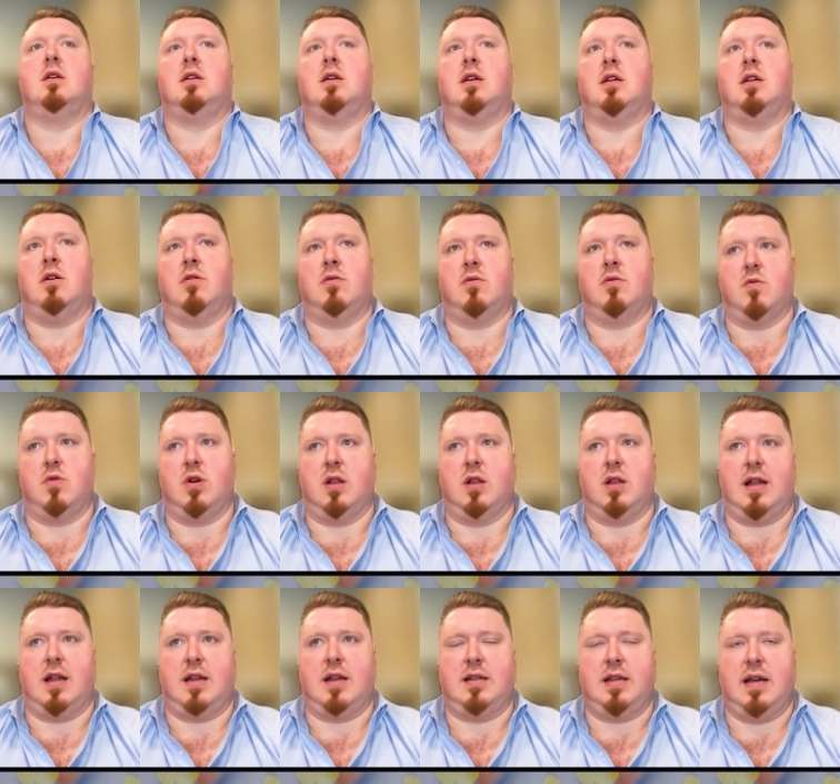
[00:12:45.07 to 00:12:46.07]
You know, a
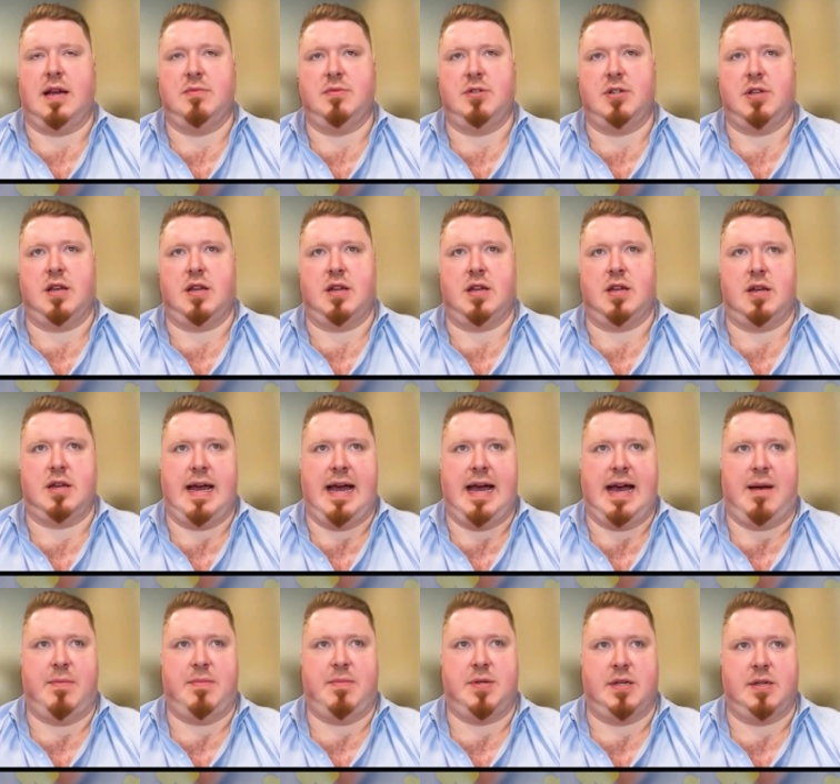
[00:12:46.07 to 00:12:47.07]
lot of times you get into
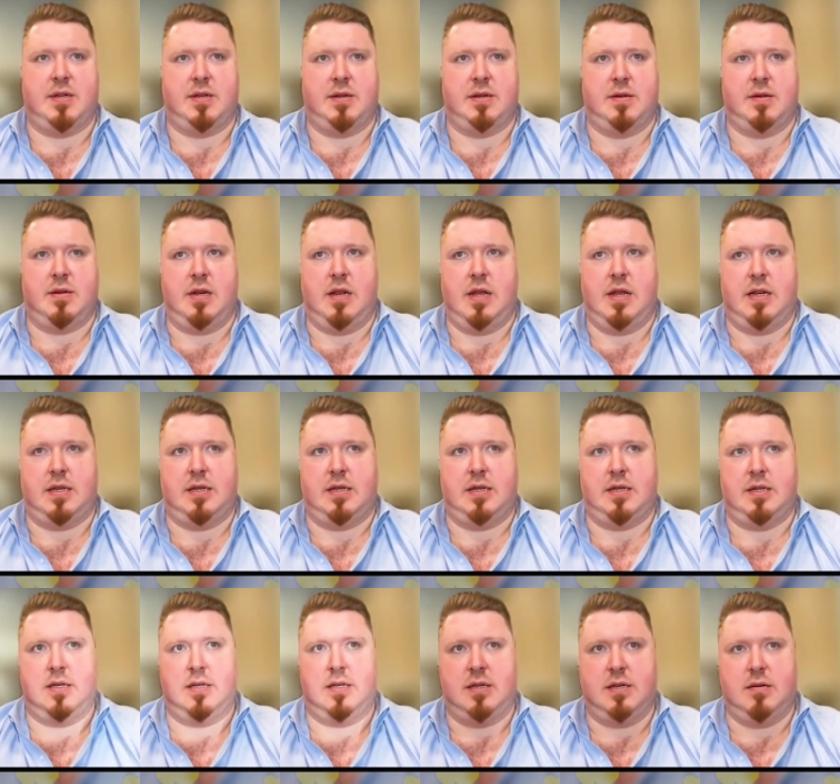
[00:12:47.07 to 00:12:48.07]
apps and
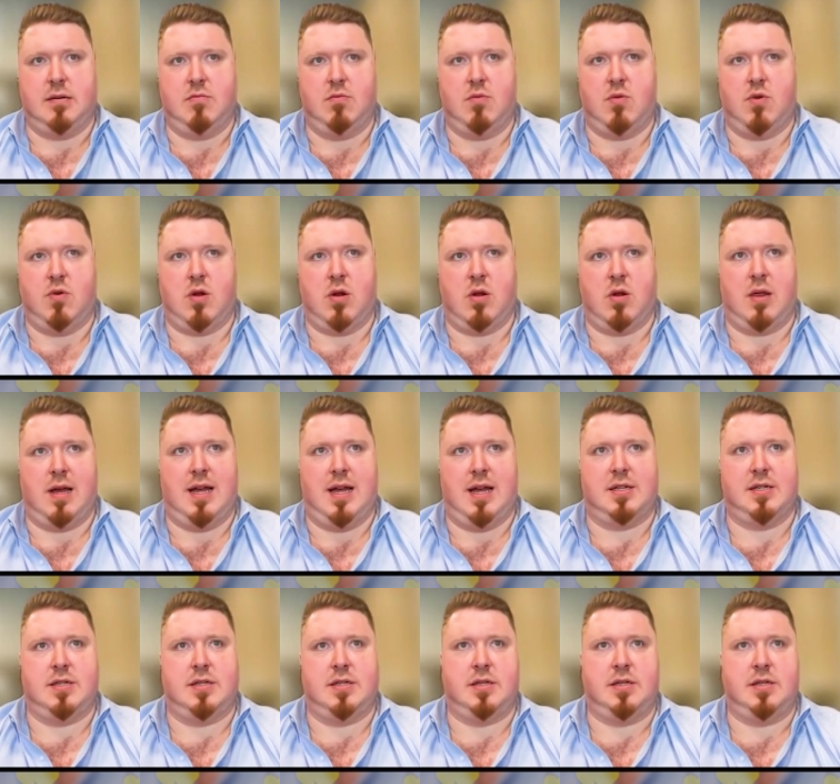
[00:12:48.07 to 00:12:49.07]
it's more or
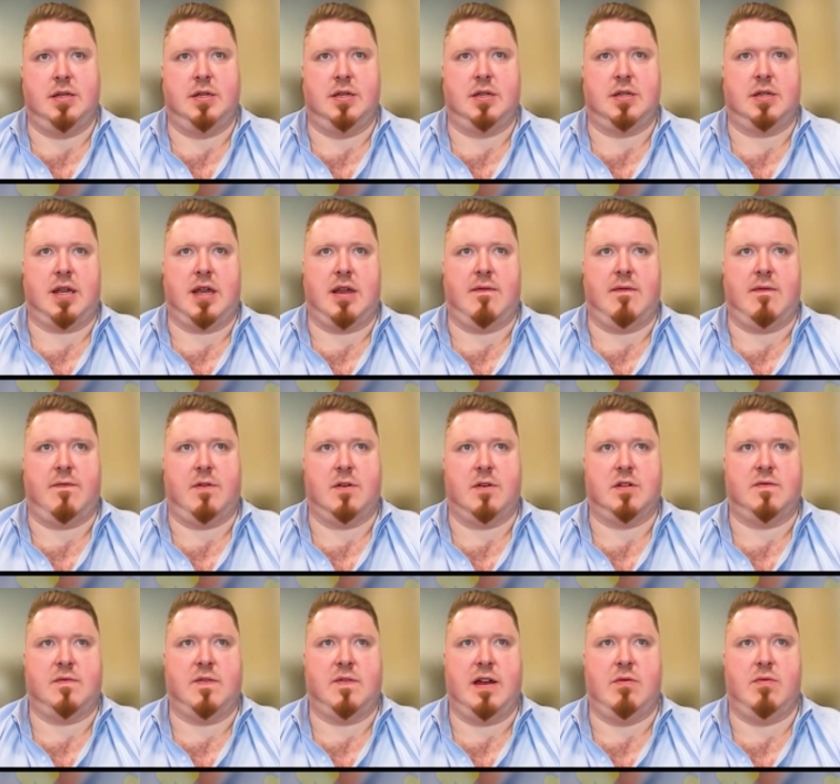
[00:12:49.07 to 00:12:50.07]
less you just get
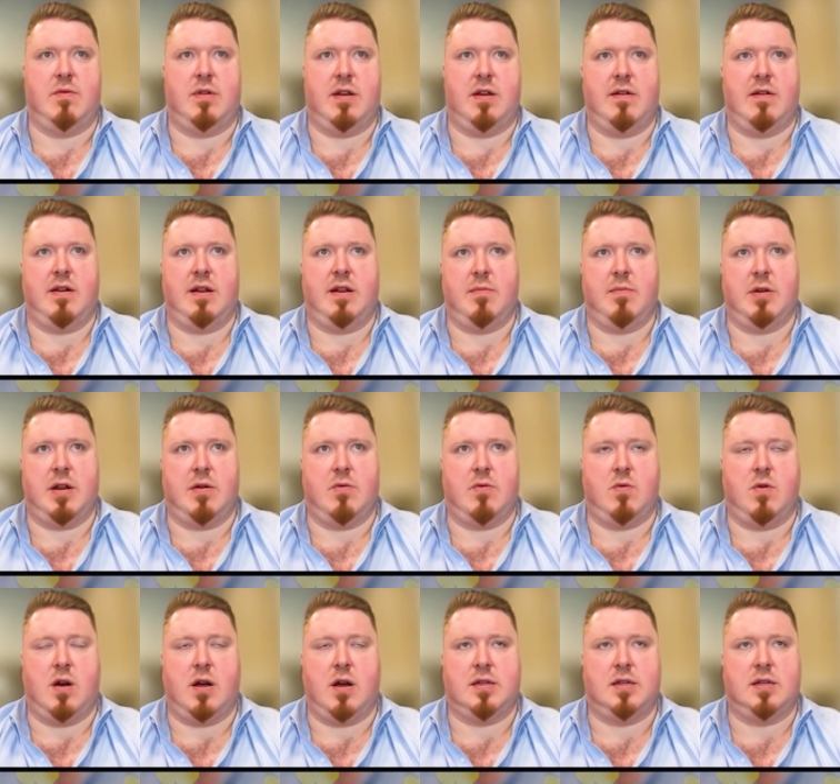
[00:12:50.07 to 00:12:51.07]
force-fed whatever anybody
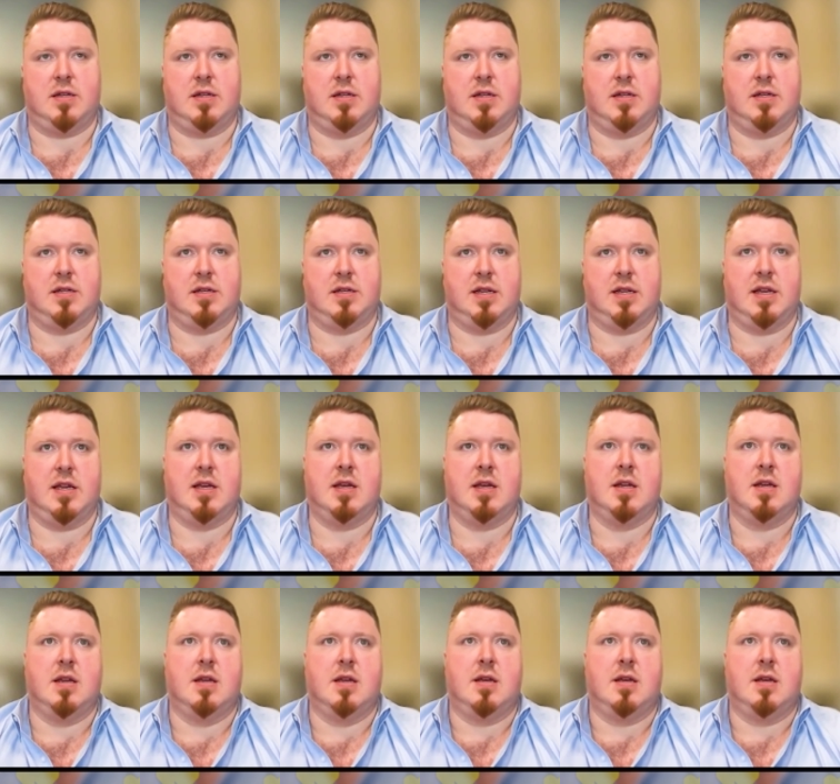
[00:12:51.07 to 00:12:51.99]
wants to see.